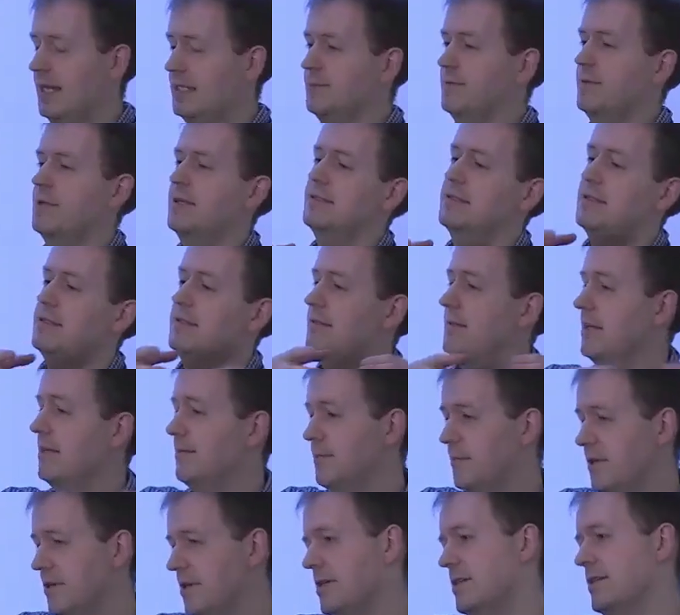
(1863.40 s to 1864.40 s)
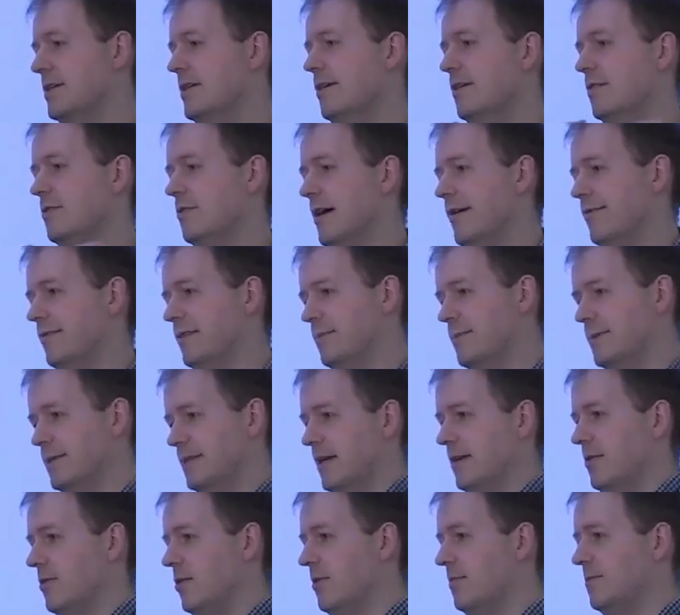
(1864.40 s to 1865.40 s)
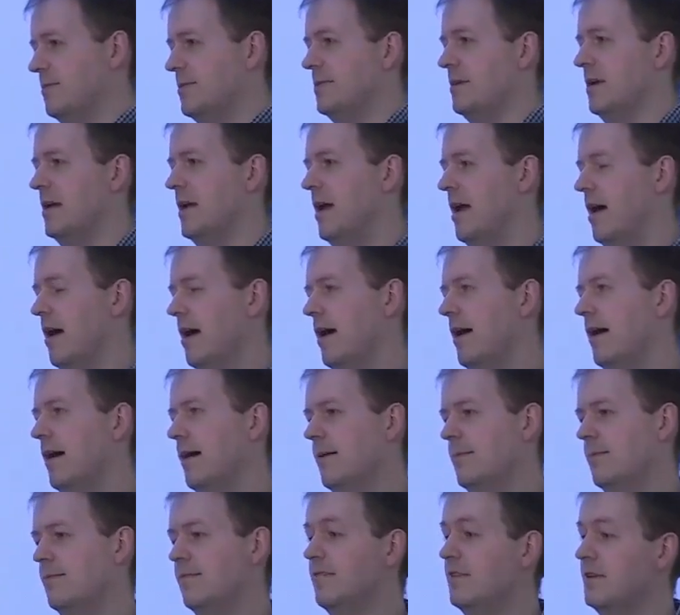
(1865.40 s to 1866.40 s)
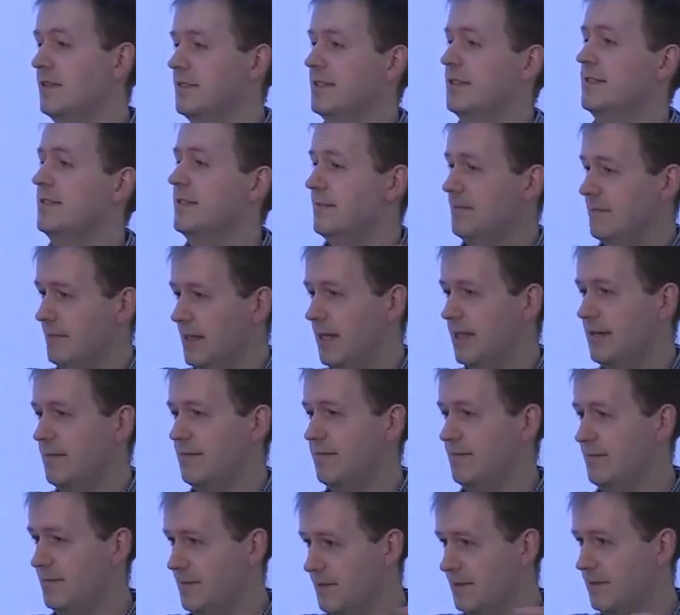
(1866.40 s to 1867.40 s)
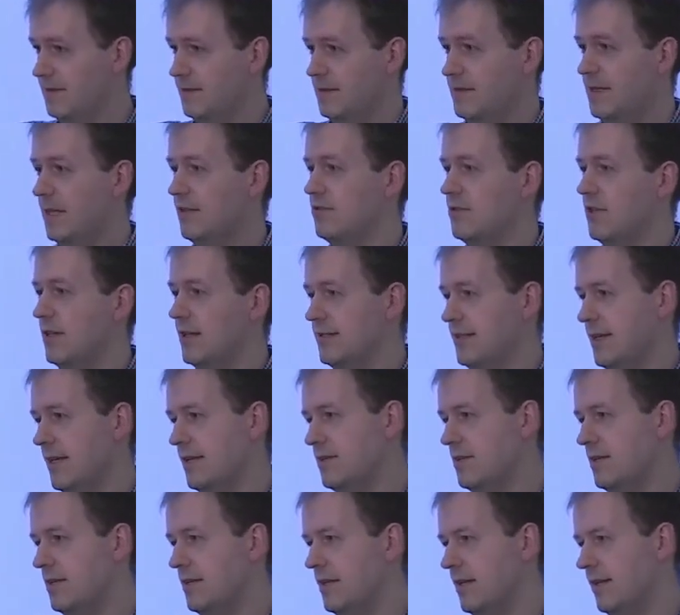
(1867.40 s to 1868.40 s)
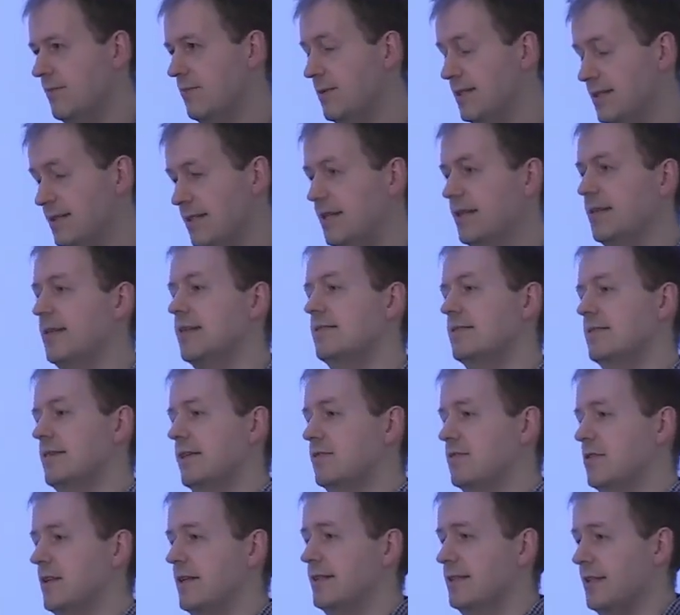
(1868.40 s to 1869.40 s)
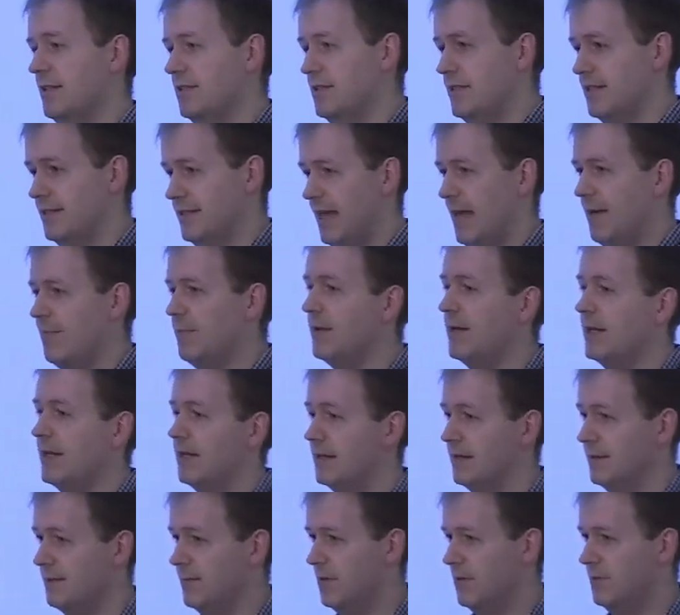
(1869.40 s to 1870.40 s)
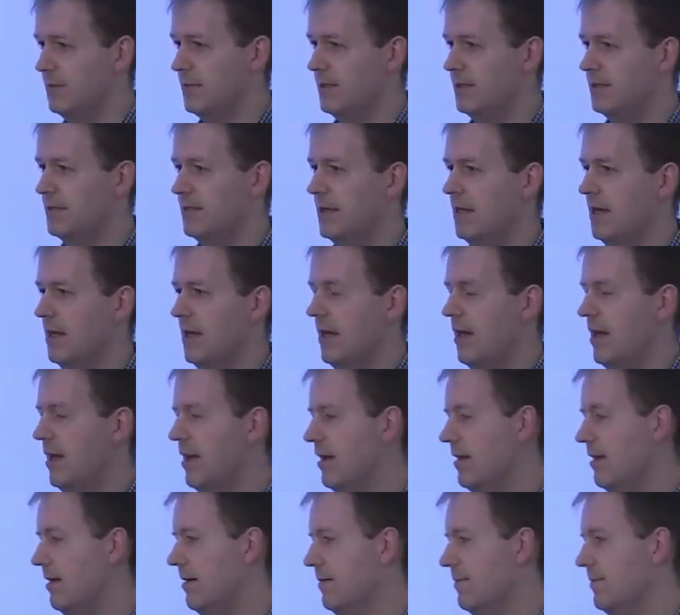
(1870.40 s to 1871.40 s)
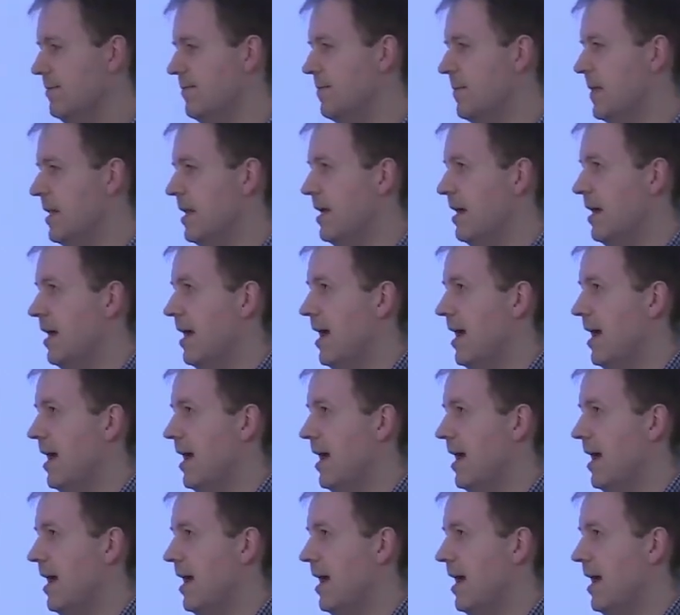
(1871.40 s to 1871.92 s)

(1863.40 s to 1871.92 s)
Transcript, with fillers: experts inside marketing or having them inside ops, um, versus kind of centralization. And we see that centralization is happening at the moment. Um,